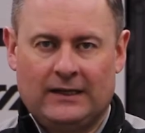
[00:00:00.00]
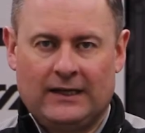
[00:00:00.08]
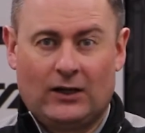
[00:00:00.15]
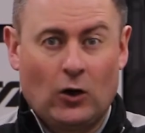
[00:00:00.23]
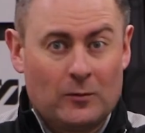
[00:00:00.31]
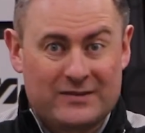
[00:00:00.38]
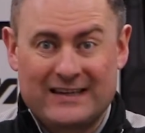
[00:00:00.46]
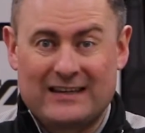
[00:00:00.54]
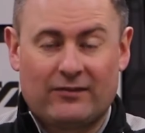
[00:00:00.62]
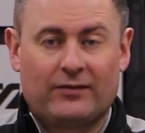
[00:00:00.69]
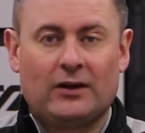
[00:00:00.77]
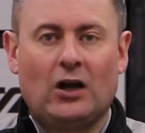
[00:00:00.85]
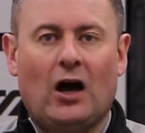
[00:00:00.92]
It comes in
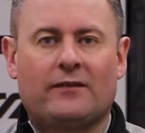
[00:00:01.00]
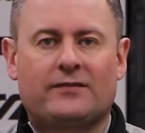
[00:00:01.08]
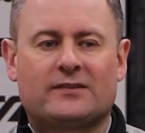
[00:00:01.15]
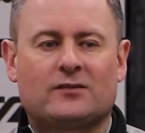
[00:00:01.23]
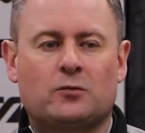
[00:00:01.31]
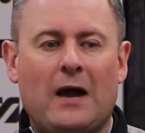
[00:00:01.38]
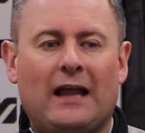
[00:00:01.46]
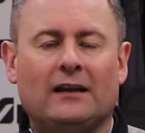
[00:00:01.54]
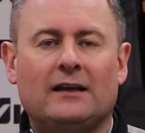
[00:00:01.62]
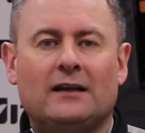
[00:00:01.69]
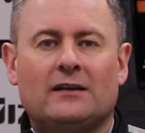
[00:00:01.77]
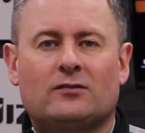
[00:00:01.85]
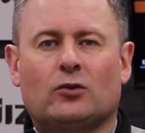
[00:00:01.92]
different lofts as
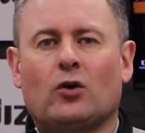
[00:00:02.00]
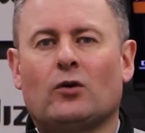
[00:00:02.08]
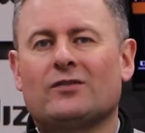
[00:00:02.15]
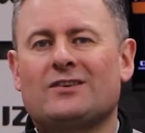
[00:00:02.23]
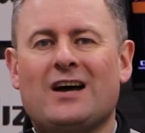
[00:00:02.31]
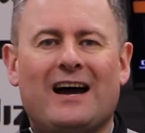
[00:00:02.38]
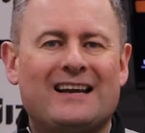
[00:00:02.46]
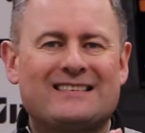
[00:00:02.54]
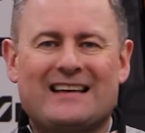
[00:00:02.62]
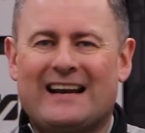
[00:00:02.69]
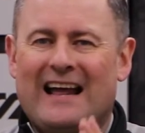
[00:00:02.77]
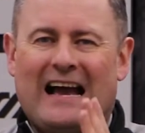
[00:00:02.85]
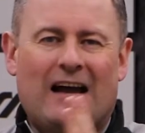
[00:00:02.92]
well, so it goes 9,
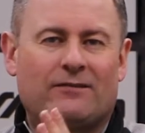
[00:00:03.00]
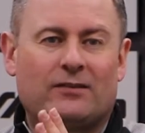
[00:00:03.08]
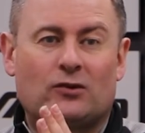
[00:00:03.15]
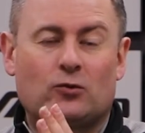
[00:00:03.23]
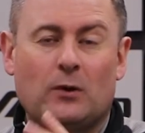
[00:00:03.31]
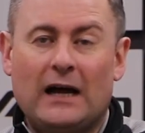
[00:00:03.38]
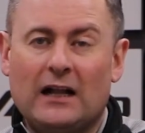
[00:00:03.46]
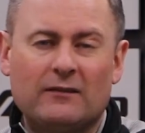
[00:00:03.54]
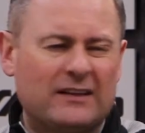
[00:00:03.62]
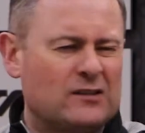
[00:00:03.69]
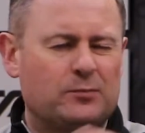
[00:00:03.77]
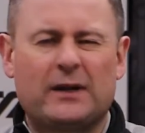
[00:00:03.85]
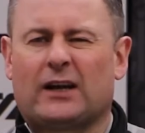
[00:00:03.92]
10.5, and 12,
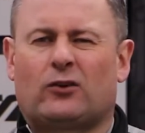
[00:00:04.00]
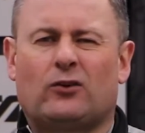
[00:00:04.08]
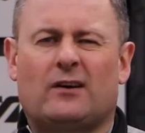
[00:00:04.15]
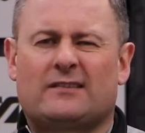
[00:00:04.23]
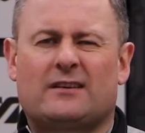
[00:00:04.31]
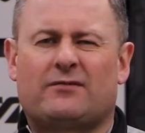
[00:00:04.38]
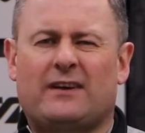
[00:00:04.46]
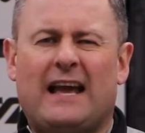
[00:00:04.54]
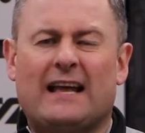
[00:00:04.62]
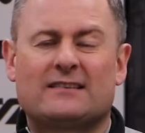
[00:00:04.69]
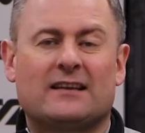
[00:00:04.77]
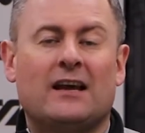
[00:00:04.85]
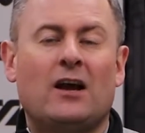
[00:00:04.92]
and split across the different
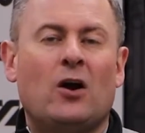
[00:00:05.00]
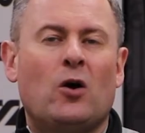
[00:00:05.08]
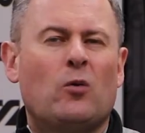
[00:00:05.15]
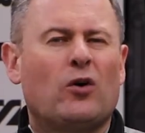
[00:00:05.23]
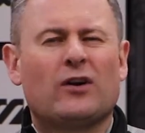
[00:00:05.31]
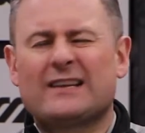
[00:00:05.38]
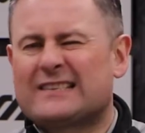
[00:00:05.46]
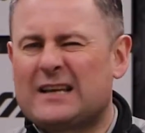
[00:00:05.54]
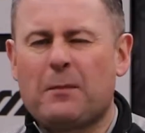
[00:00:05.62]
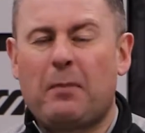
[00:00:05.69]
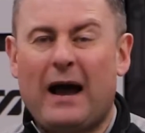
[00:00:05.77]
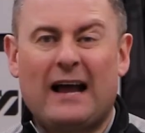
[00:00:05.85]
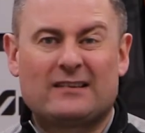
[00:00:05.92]
heads. We're going to
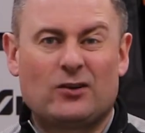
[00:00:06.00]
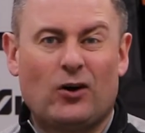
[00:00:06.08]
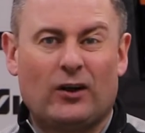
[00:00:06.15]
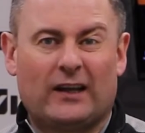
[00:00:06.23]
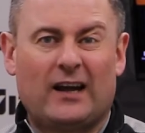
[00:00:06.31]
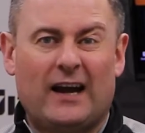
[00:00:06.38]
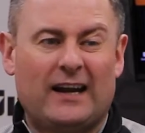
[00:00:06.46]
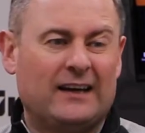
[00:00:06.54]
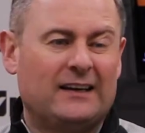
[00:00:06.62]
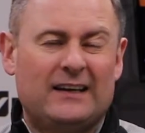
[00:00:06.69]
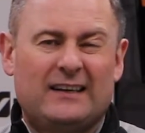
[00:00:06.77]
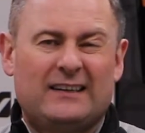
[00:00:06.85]
skip past all the kind of,